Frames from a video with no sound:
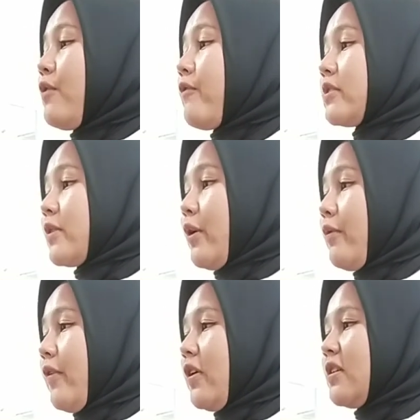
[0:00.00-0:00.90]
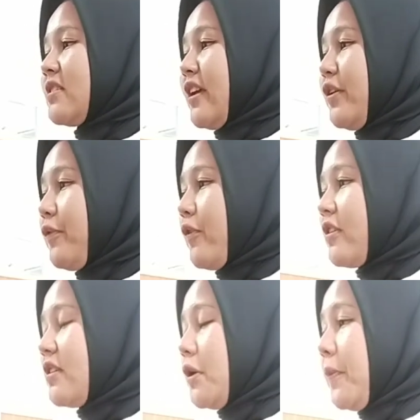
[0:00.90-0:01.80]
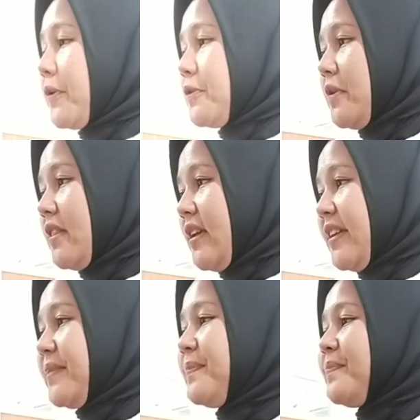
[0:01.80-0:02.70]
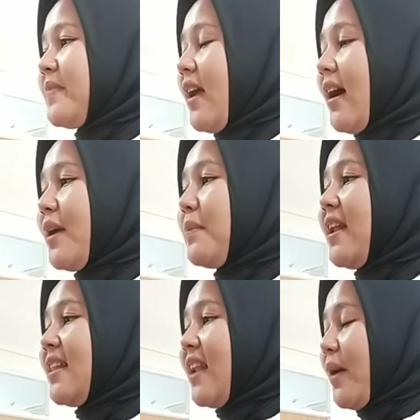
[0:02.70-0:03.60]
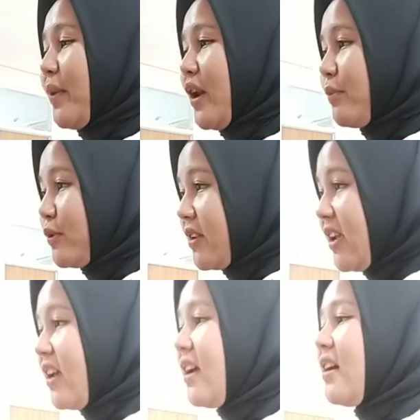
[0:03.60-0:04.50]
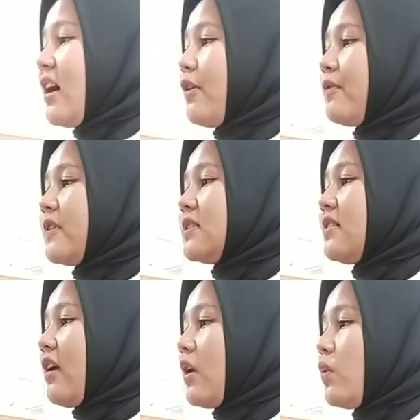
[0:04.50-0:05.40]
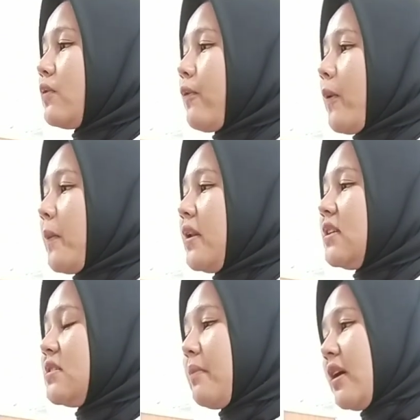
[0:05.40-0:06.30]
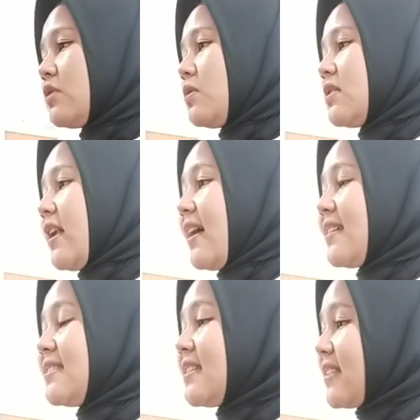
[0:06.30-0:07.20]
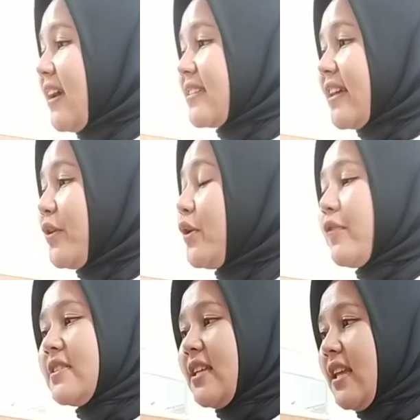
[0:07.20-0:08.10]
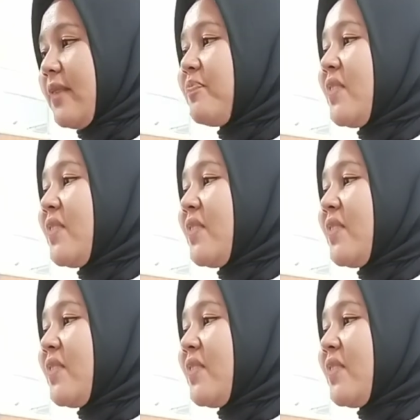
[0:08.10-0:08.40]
First of all, thank you for the opportunity I am Dena Tri Amanda Putri. I am Swiss graduate from Management Sultan Ageng Tirtayasa University.